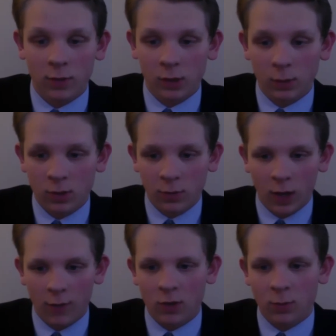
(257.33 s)
victims,
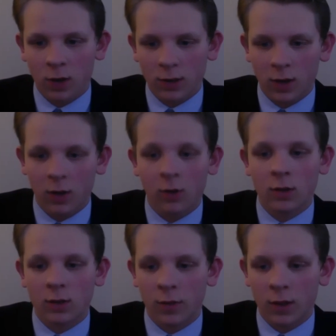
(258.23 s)
survivors,
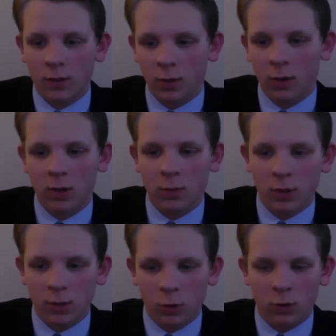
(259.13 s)
prosecutors, defense lawyers,
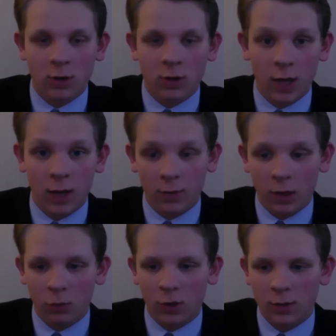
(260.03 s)
prison workers, and
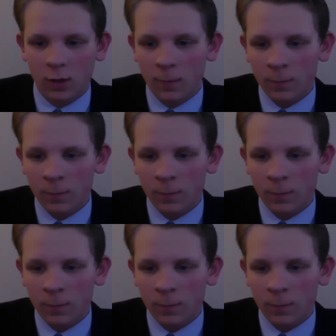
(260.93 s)
families.